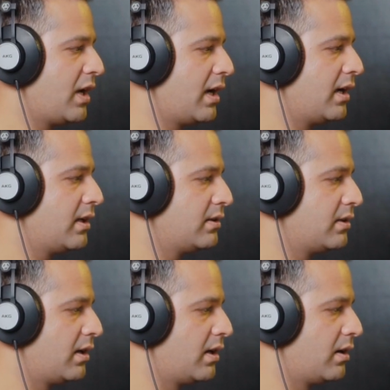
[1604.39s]
and
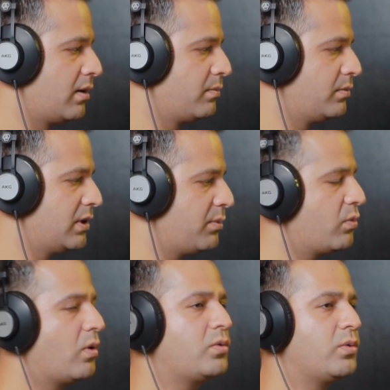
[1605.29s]
they
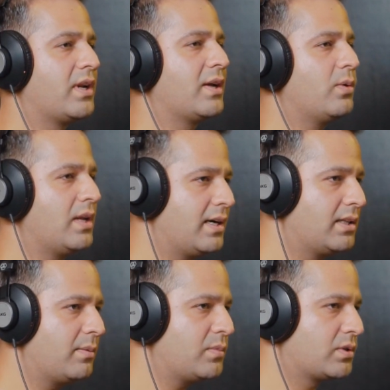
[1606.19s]
would want to regulate
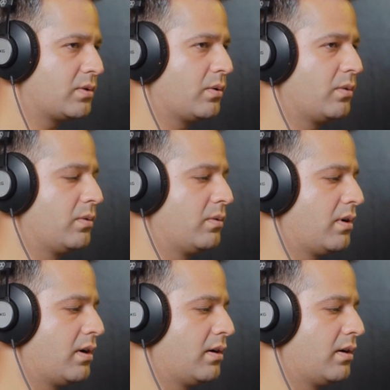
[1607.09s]
them so